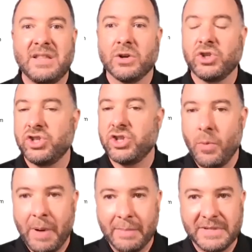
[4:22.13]
They're
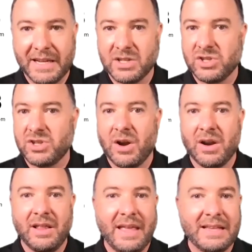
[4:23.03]
so pumped to get
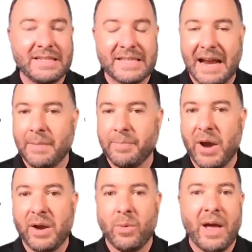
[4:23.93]
started. They sign up
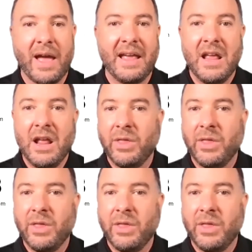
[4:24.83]
right away.